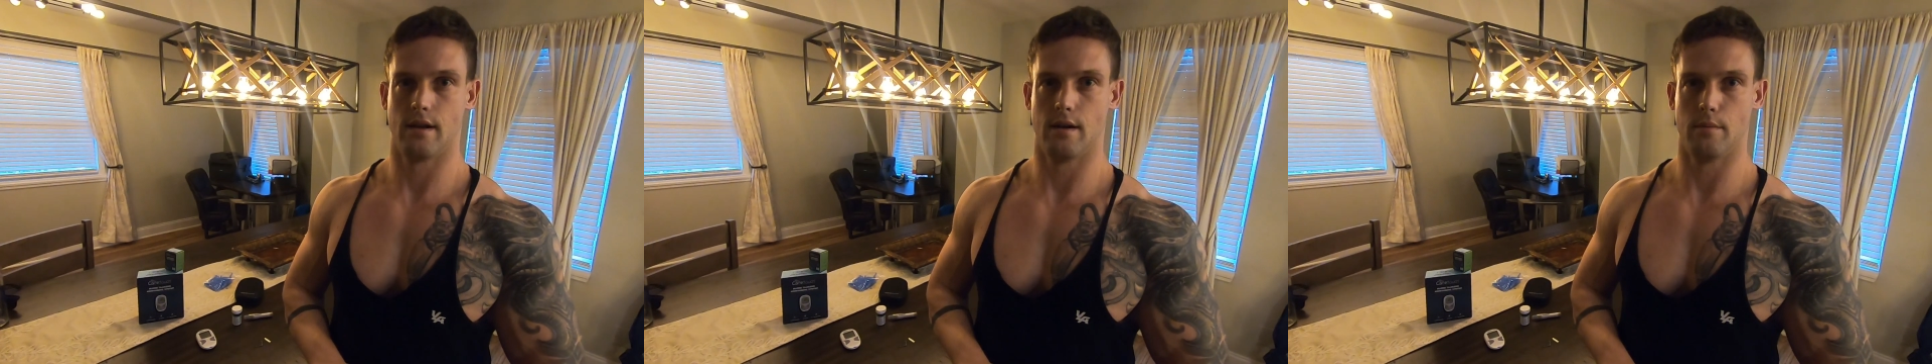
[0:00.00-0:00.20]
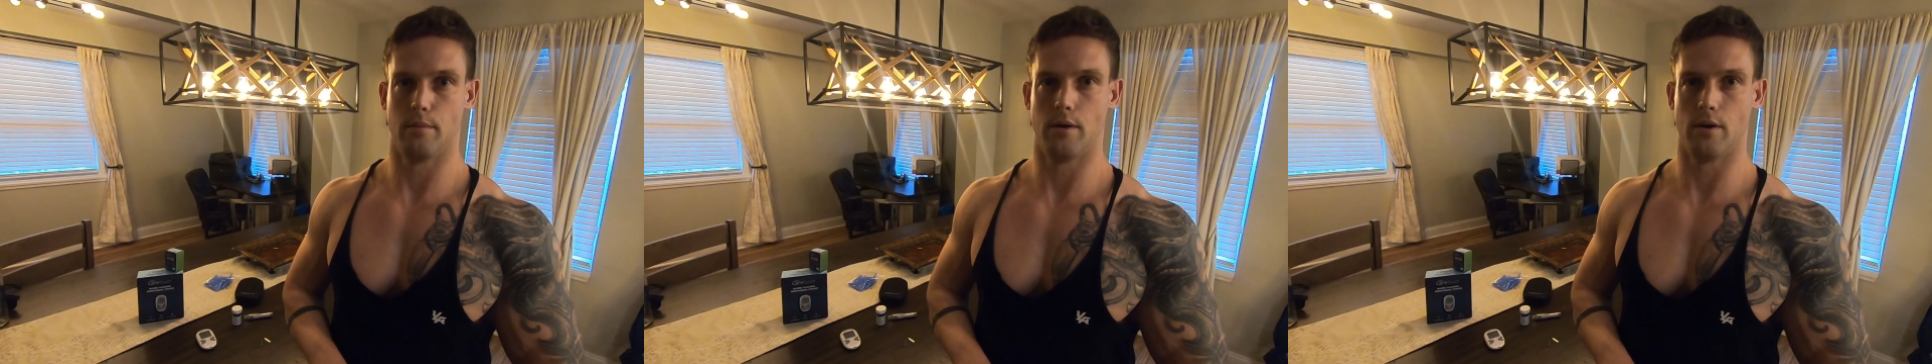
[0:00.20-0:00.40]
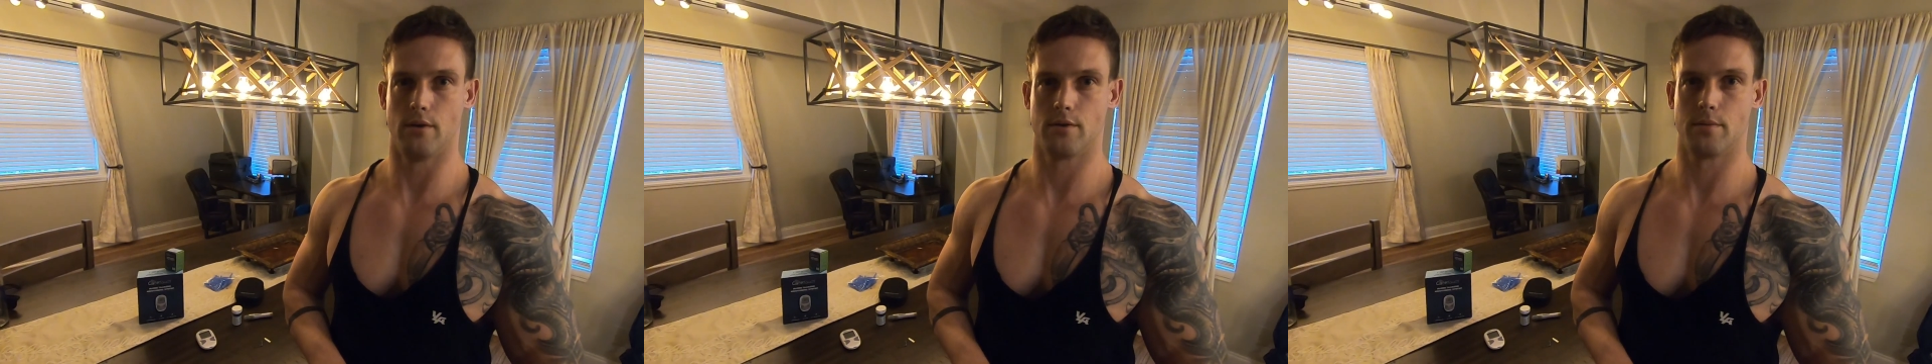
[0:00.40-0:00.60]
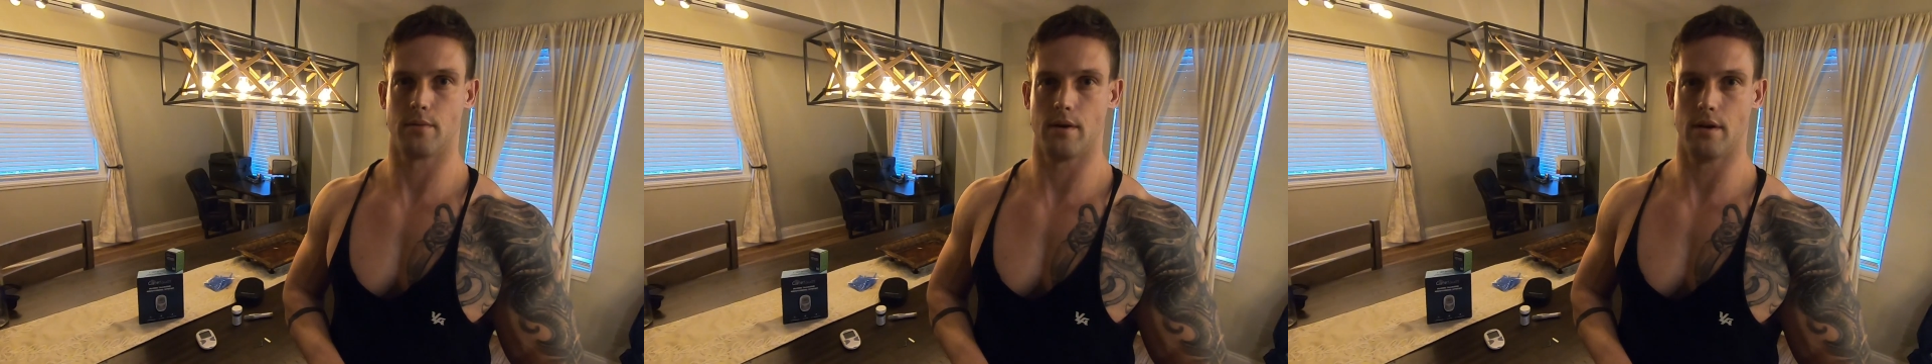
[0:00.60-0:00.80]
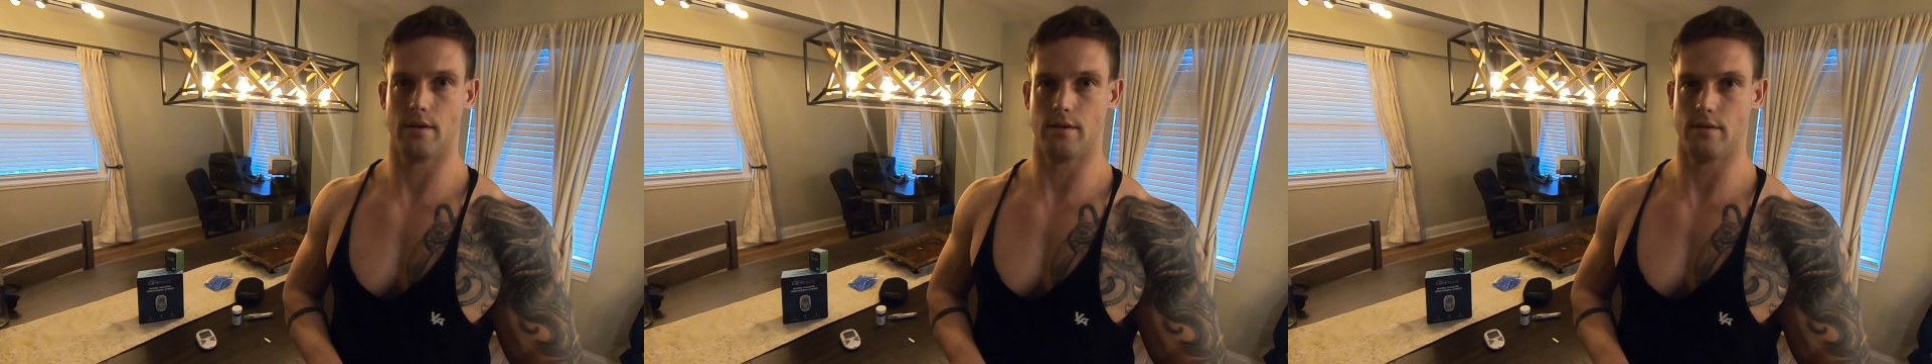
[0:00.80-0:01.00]
a
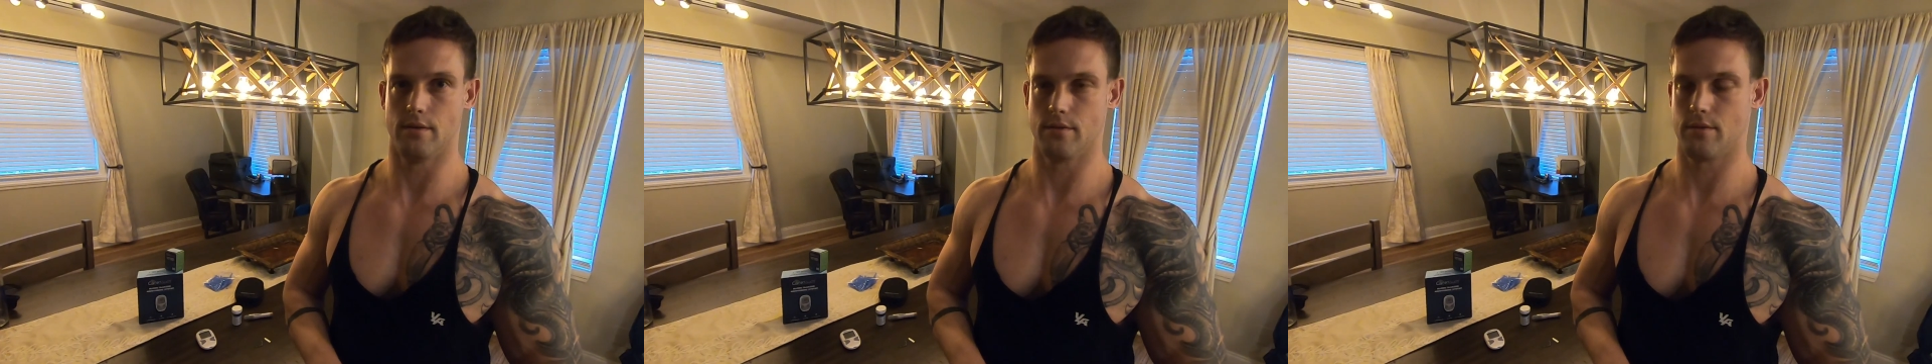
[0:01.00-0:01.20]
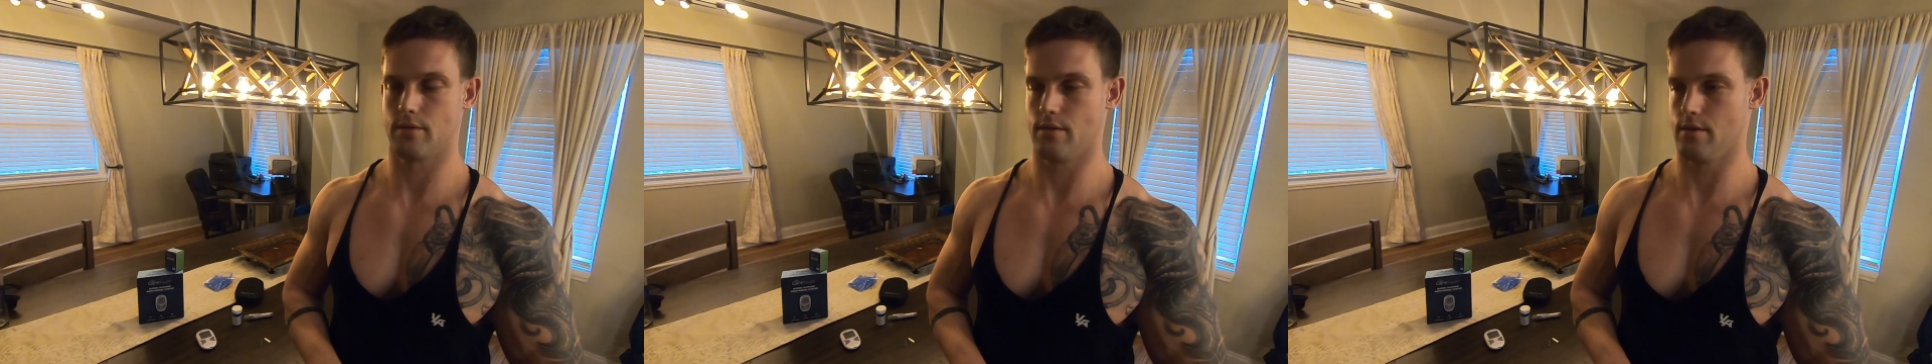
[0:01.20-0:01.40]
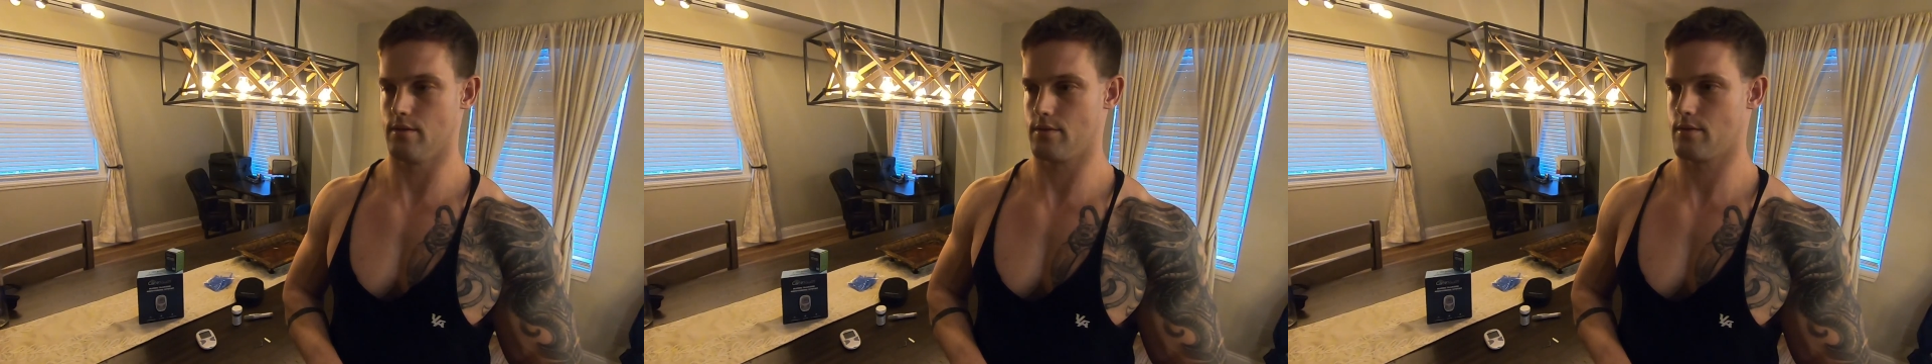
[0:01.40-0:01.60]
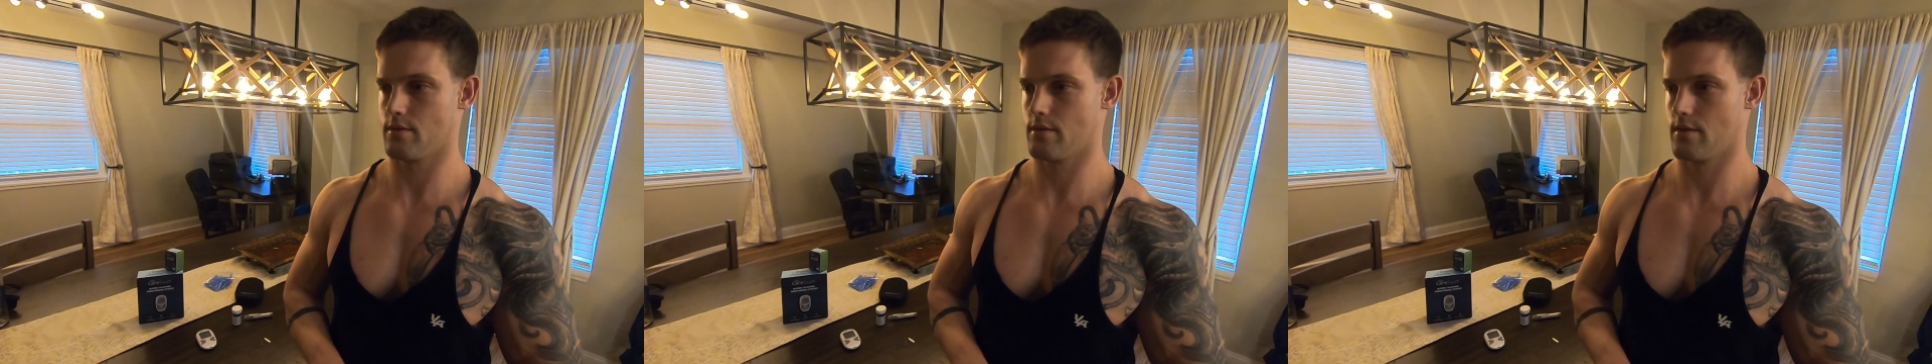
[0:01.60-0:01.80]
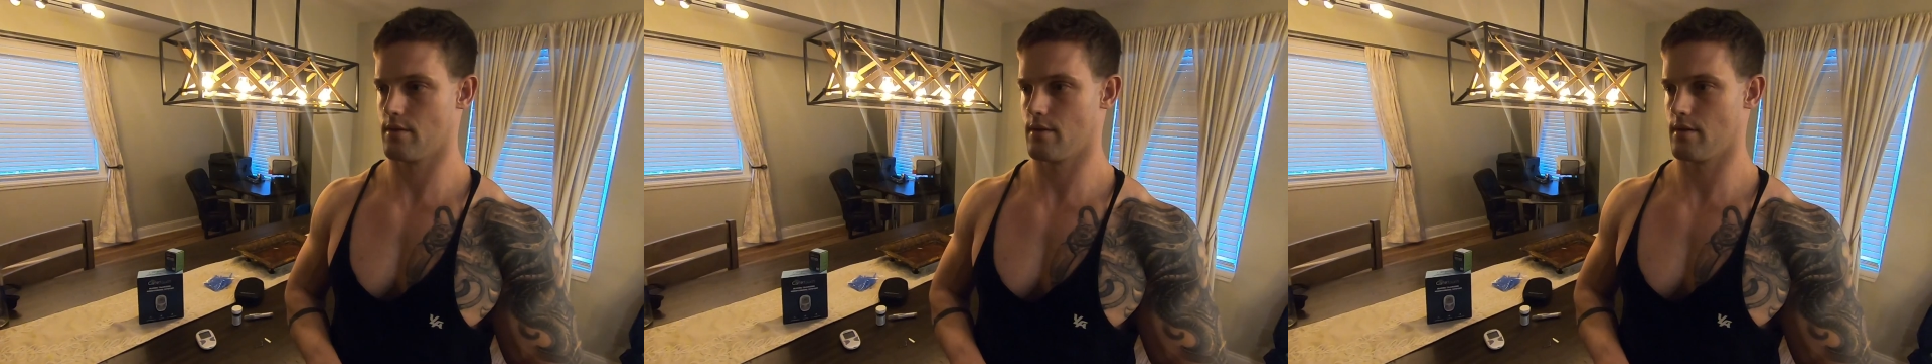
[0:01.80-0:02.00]
postprandial sense,